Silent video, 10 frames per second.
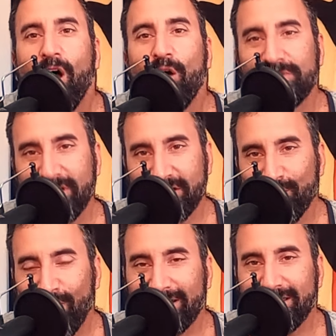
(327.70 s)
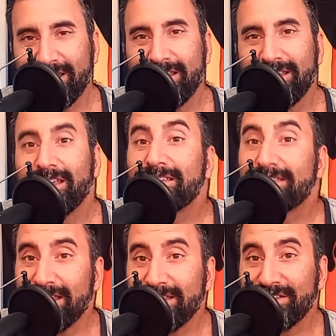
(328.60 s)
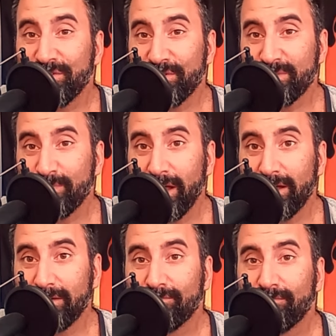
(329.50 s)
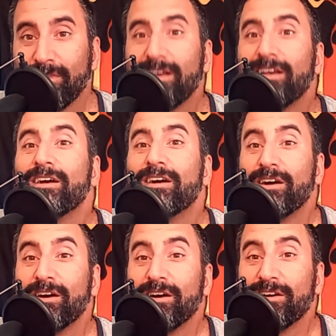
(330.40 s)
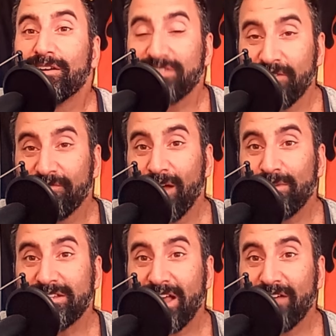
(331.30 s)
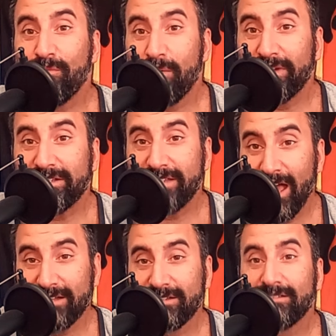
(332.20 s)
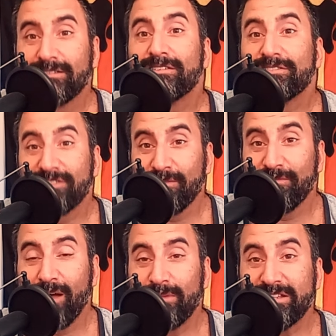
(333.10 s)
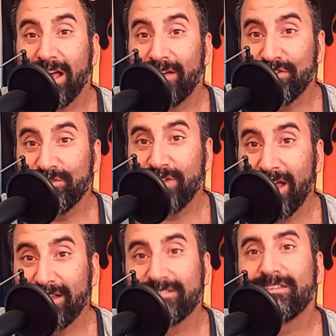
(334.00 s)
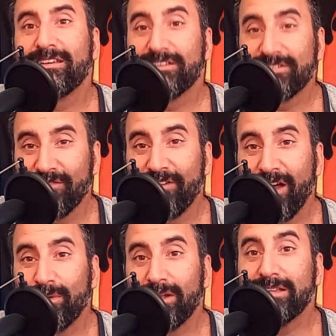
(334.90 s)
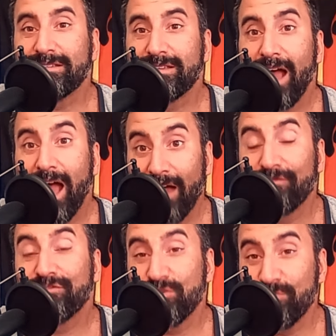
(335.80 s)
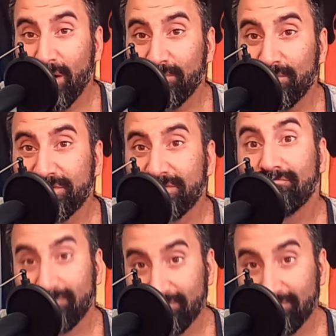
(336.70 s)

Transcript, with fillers: Homosexuality is easy to explain. Some families have a mum and a dad, some families have two dads, some families have two mums.